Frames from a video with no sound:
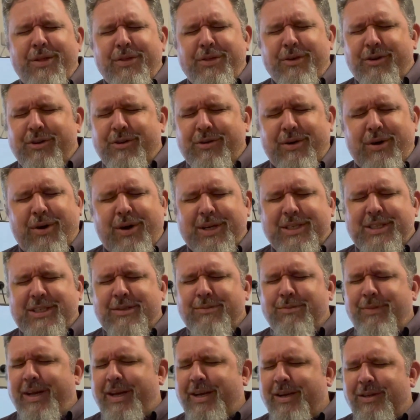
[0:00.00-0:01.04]
the cross
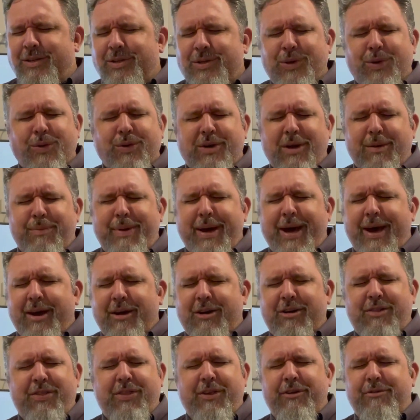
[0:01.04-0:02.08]
and we can talk
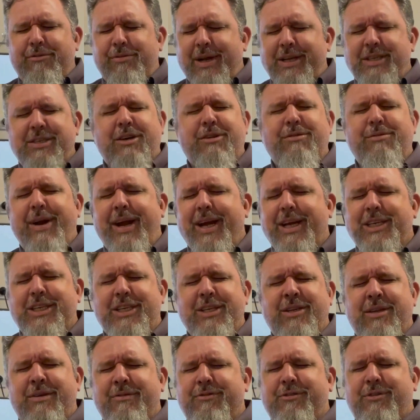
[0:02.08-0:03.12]
about the
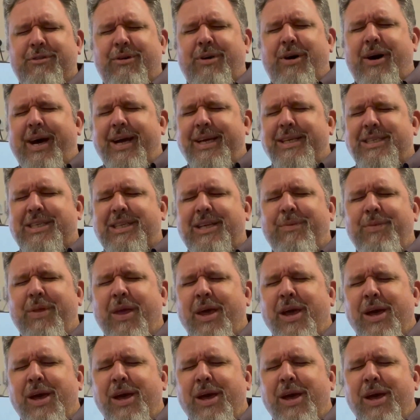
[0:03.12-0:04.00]
resurrection of Christ